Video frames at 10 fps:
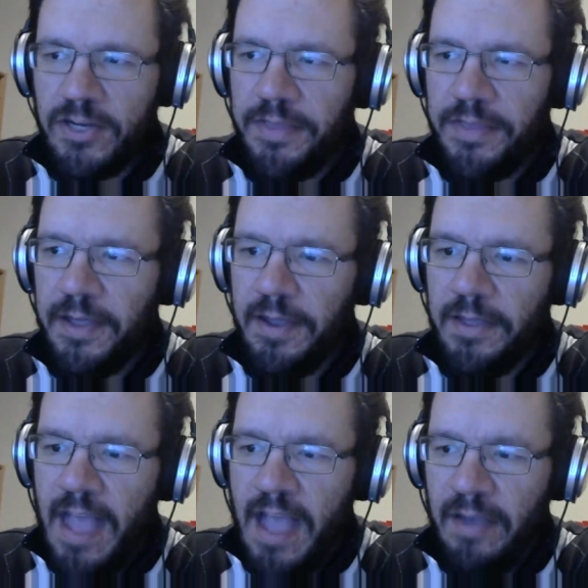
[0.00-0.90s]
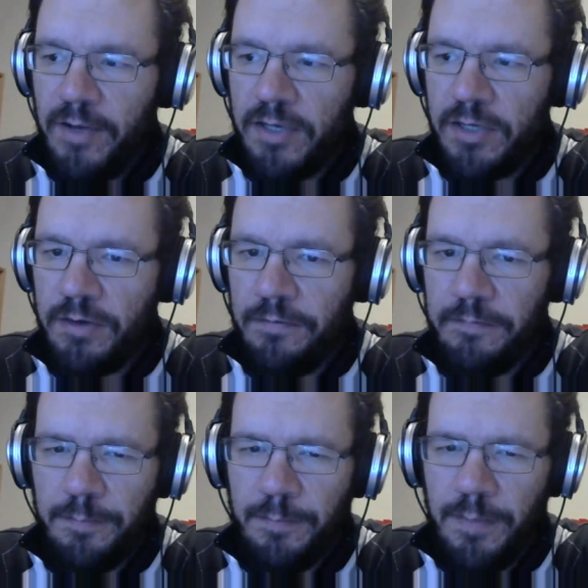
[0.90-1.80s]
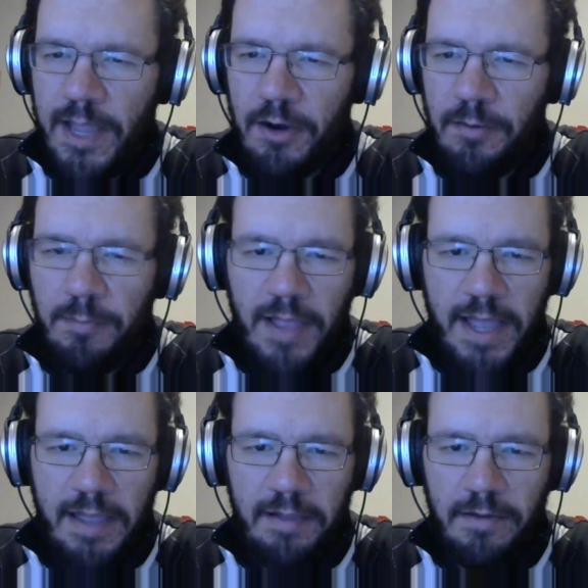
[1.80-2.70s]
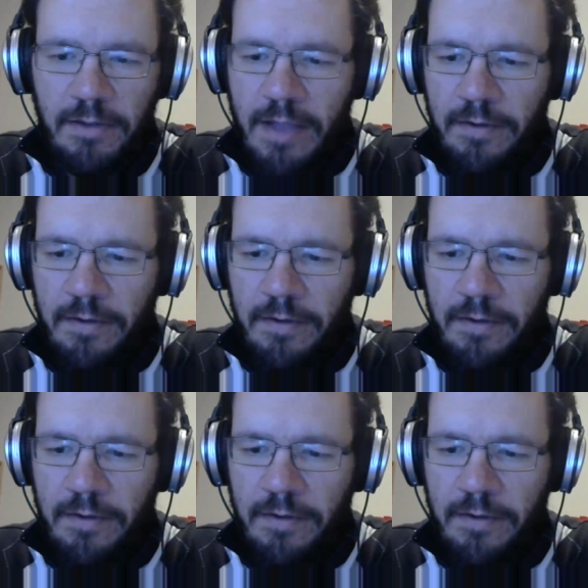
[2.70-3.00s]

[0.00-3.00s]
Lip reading: I think an average player playing an